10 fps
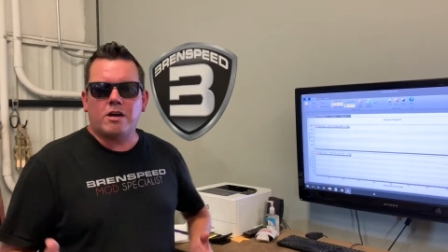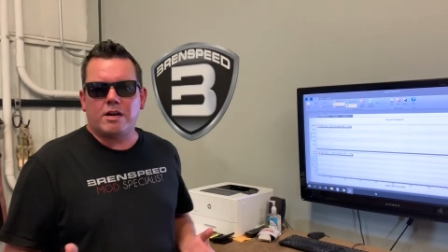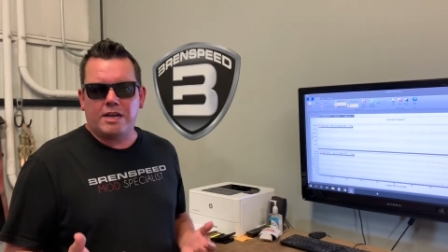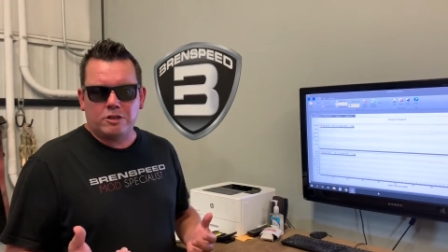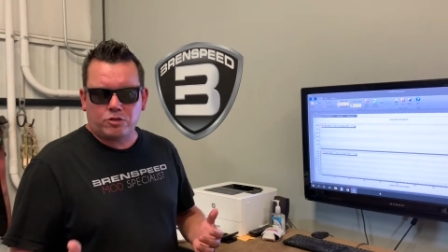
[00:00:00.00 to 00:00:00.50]

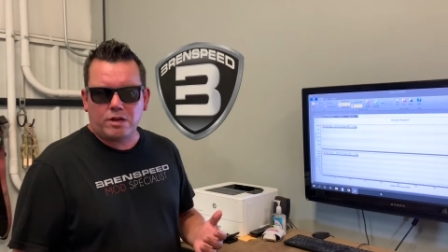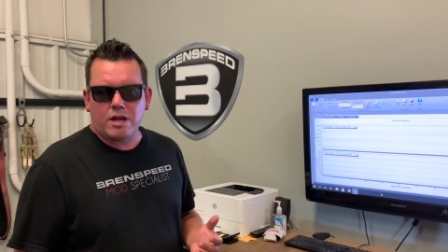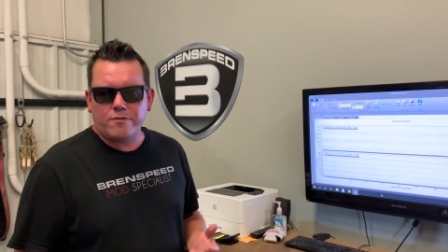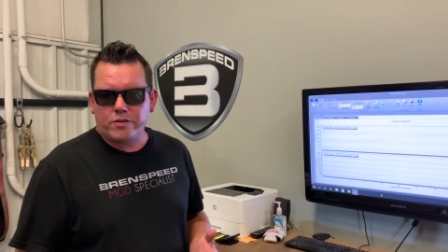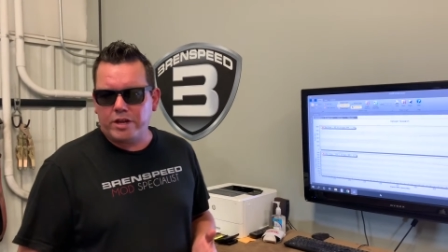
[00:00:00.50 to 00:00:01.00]
our
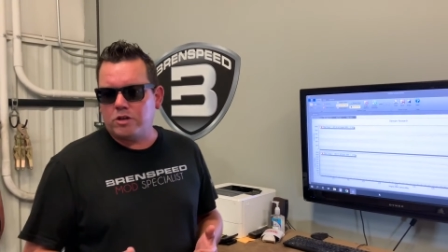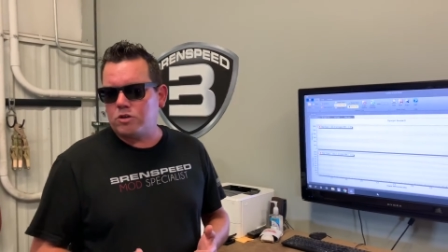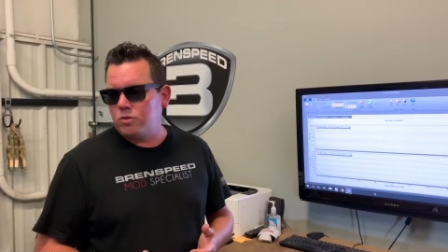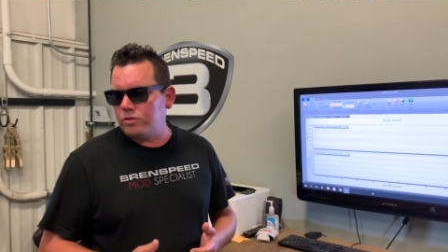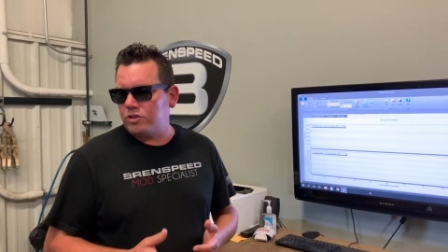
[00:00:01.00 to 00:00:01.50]
entry-level
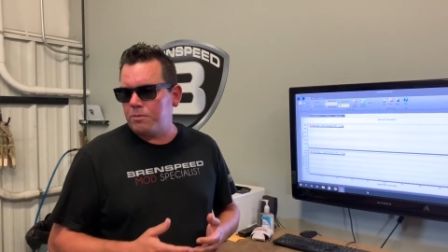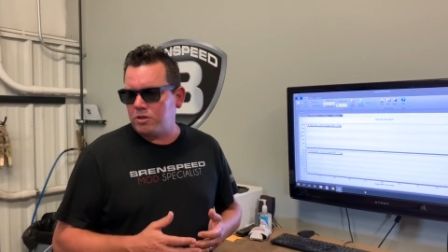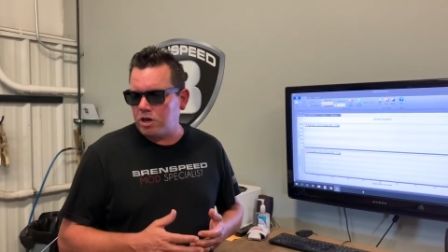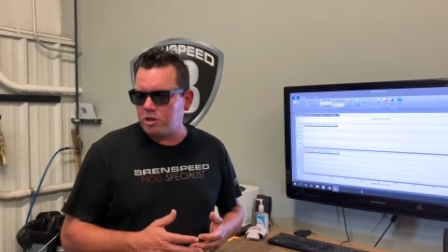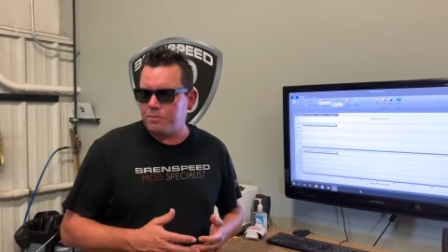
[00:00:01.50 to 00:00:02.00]
intercooled
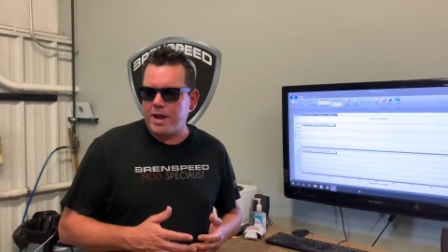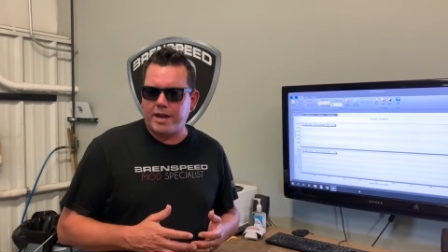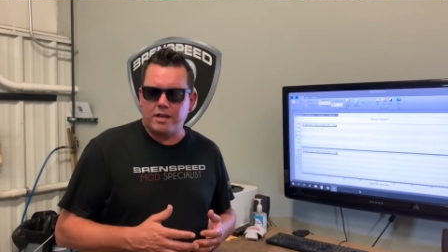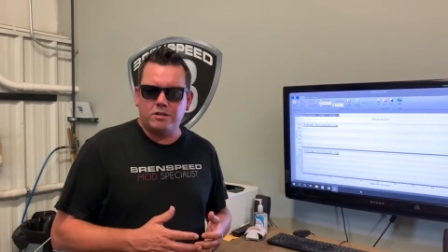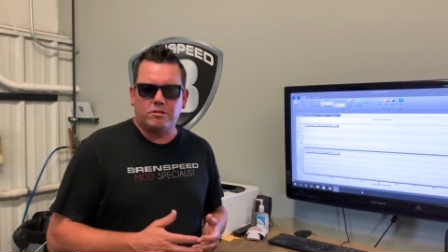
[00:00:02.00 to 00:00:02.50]
supercharger
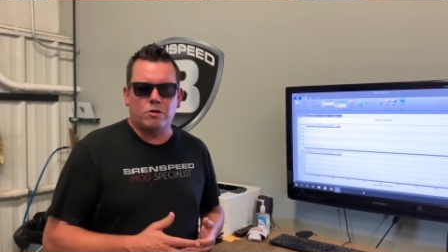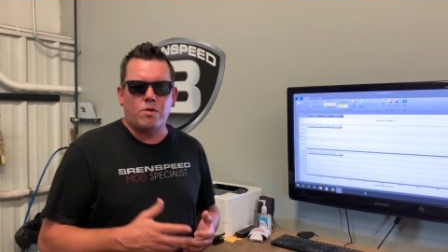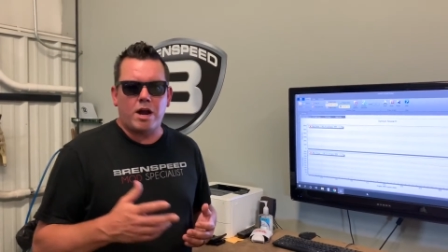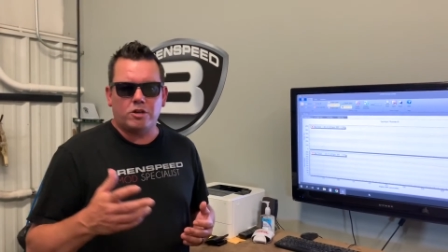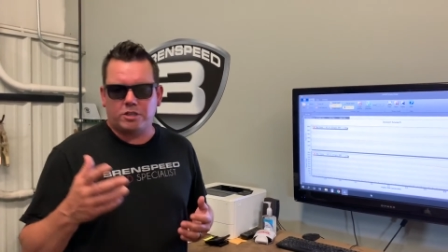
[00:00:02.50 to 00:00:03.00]
package. It's the
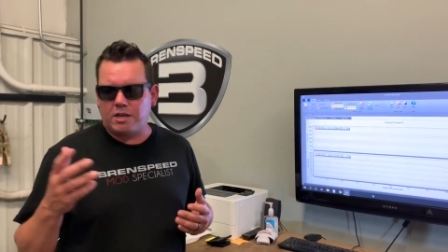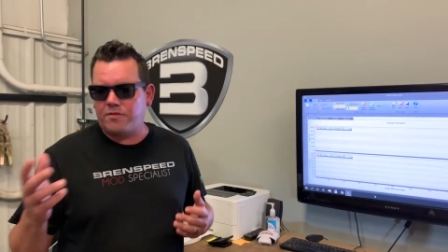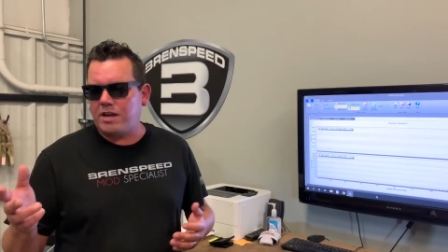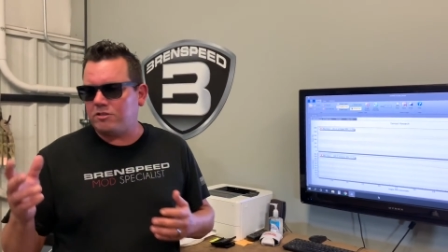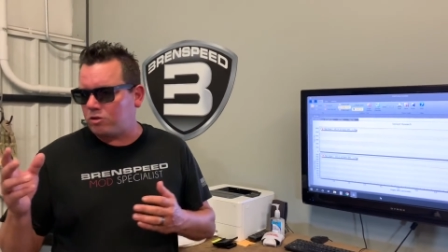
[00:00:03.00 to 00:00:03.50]
Roush T
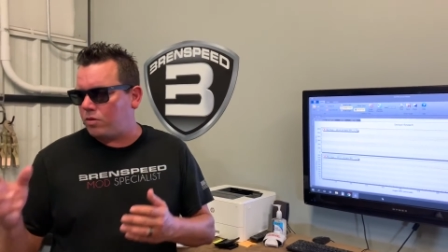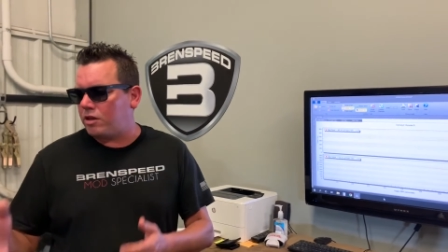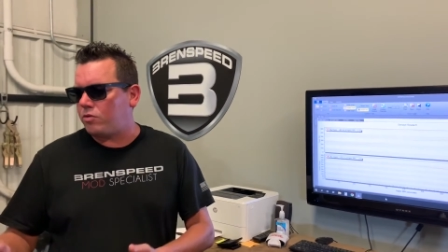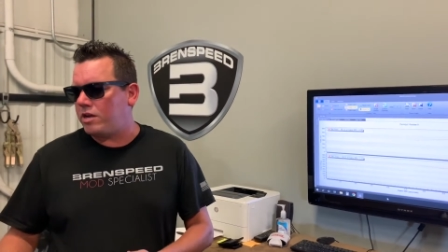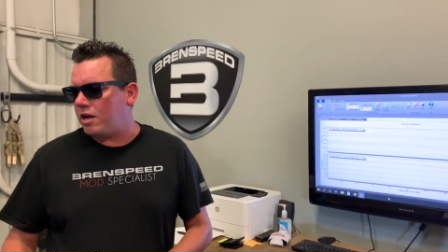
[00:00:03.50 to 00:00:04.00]
V S
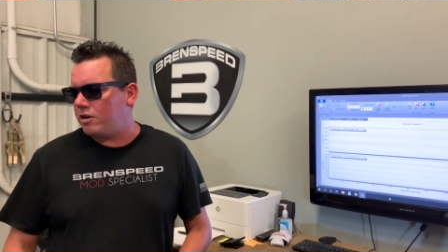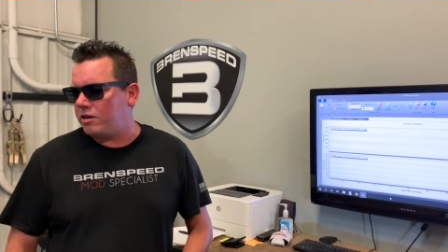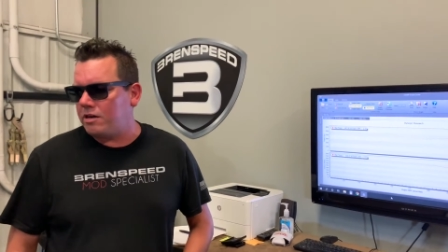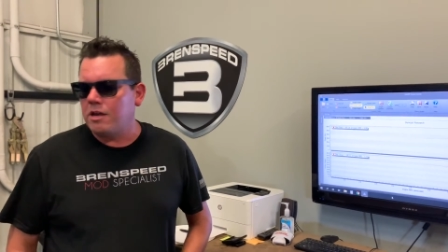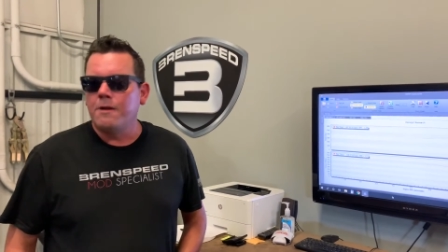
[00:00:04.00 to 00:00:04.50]
twenty-three
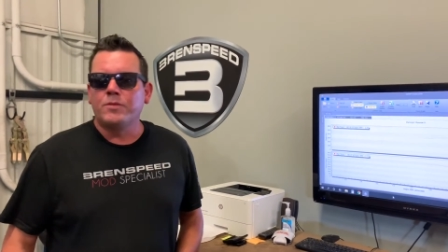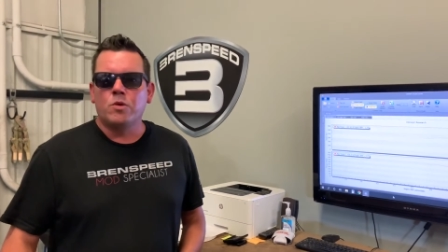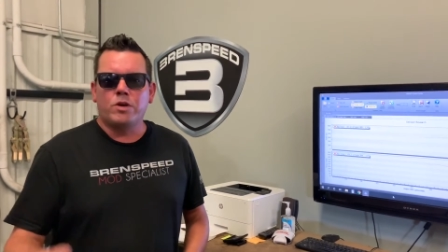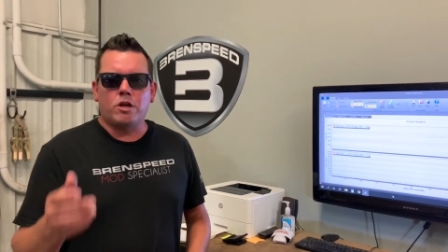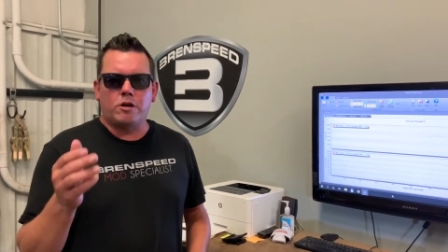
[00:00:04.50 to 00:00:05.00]
hundred.
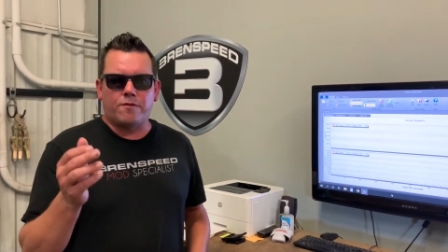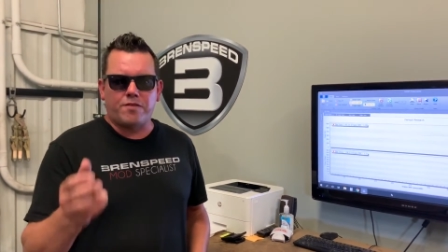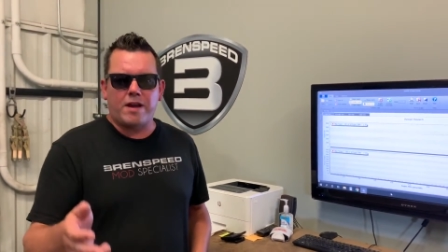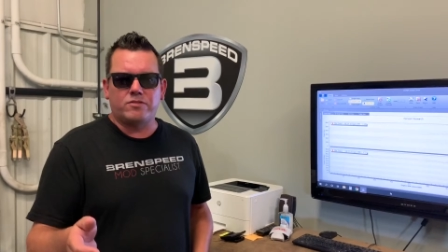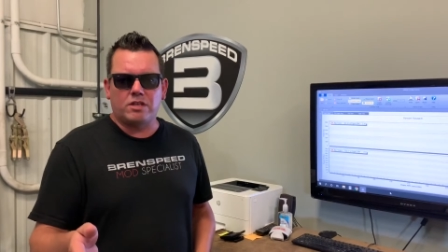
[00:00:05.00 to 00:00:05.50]
We call it our
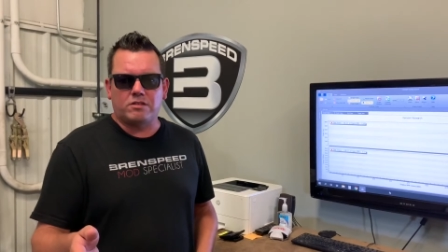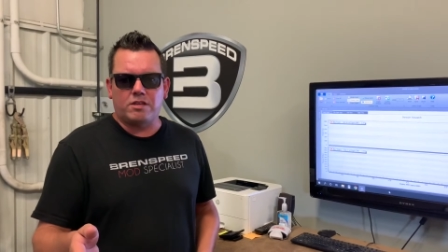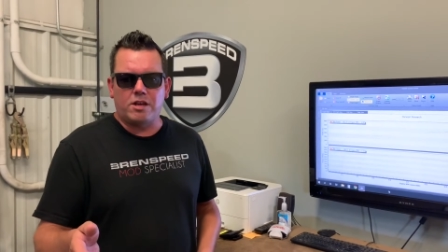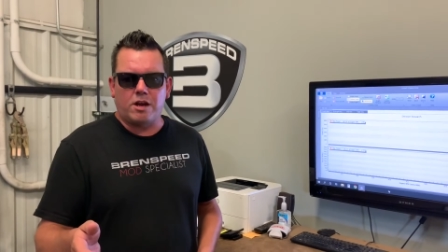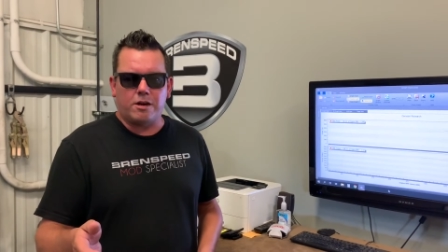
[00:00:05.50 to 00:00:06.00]
five
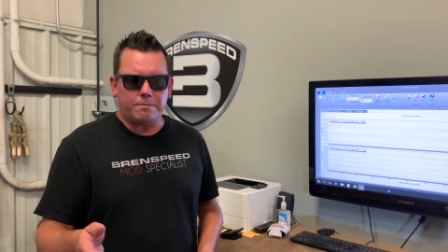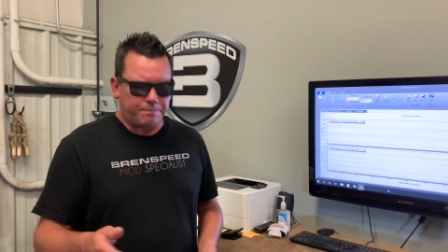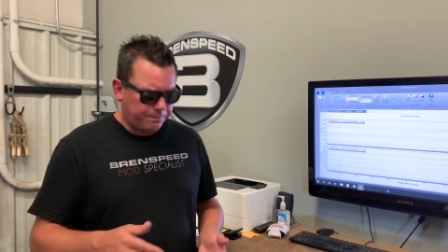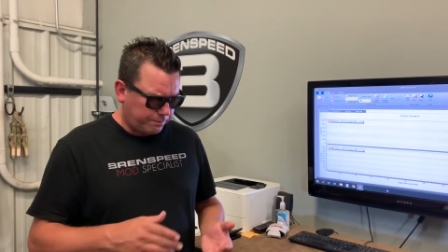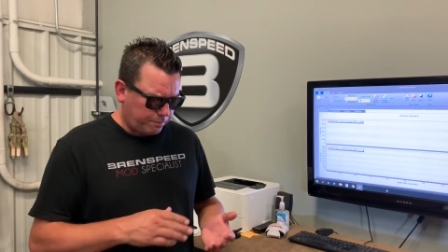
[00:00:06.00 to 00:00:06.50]
sixty R.
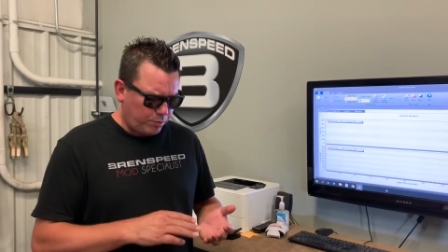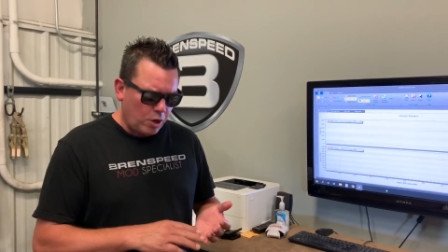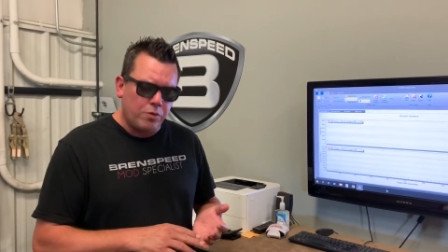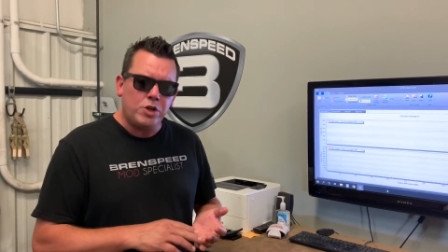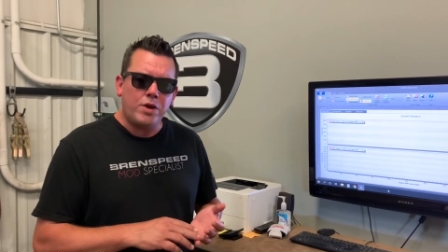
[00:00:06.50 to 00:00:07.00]

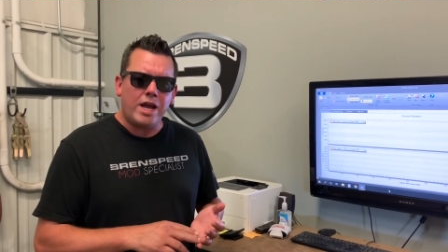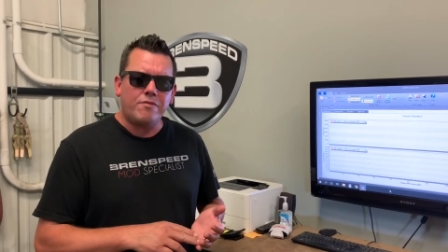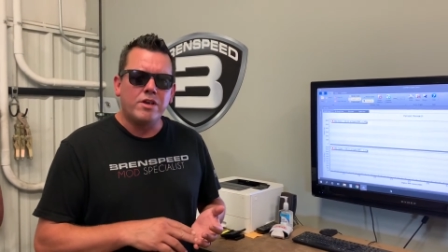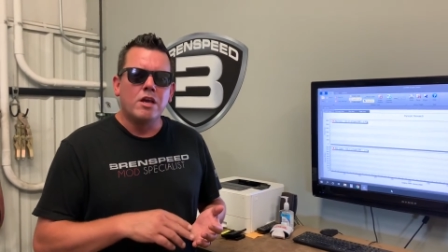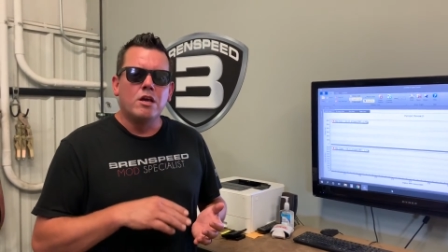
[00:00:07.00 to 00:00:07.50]
We do
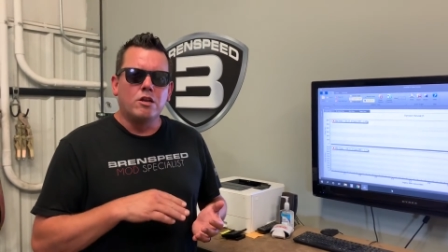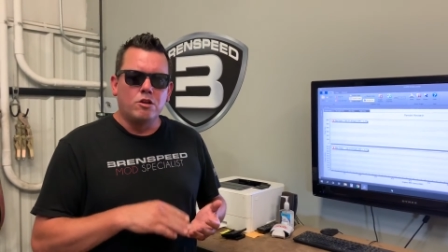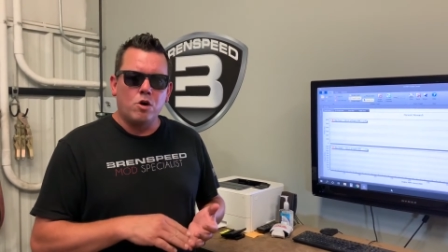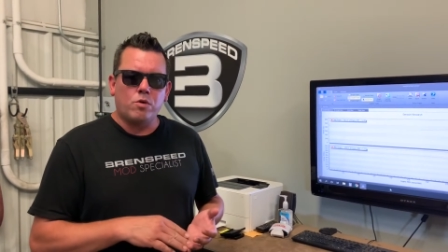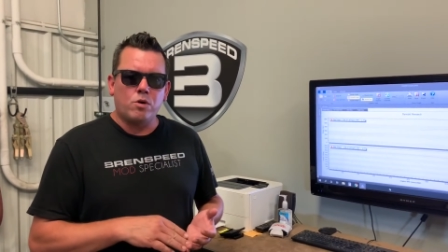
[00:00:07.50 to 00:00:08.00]
have
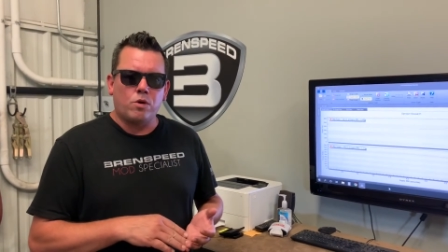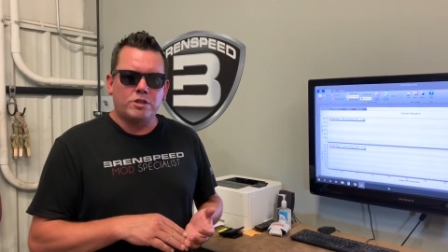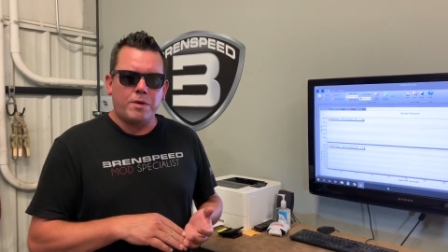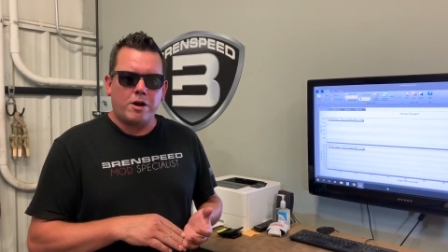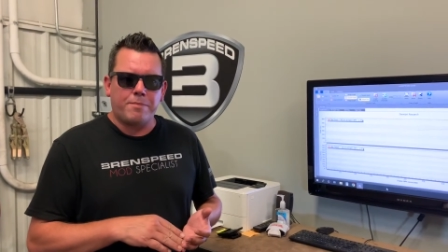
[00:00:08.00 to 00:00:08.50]
lower
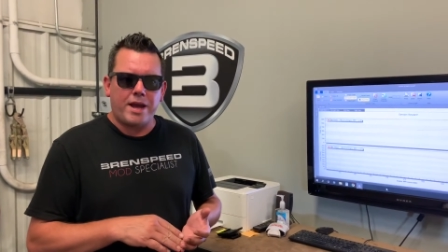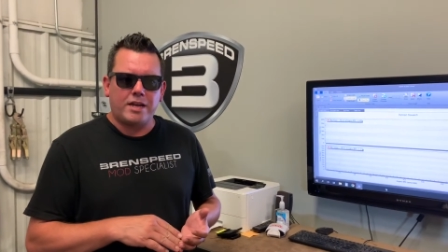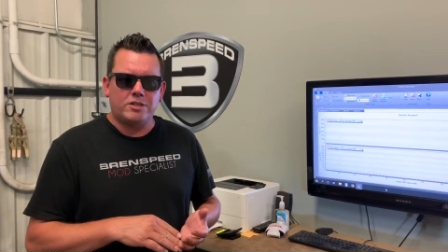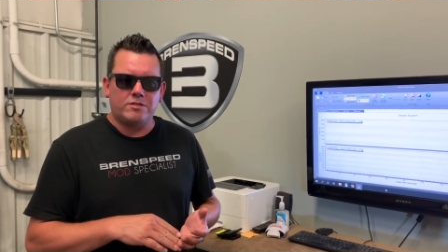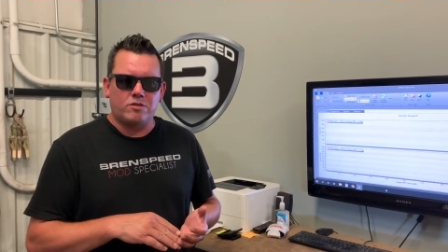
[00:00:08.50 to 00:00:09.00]
horsepower
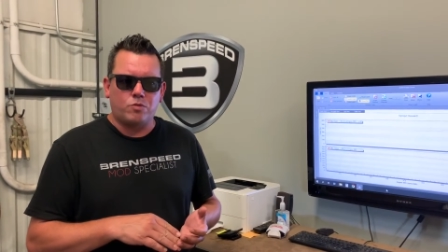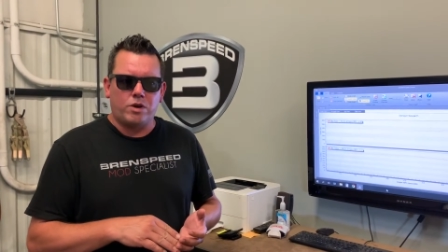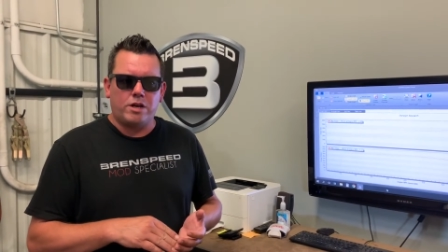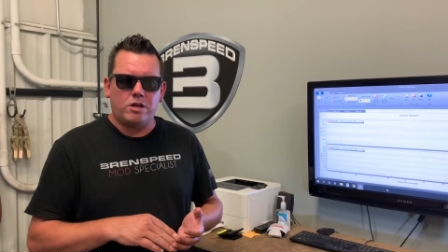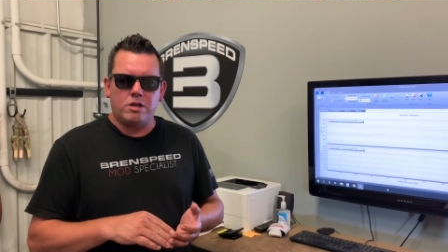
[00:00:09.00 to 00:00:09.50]
packages as
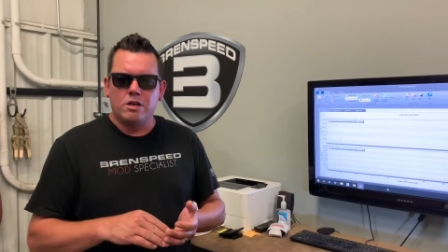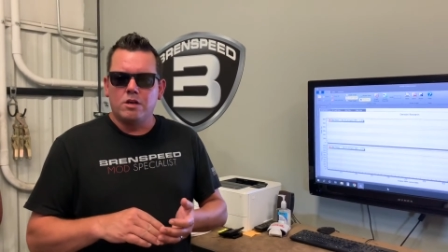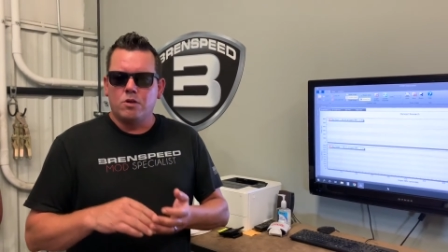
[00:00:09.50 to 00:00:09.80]
well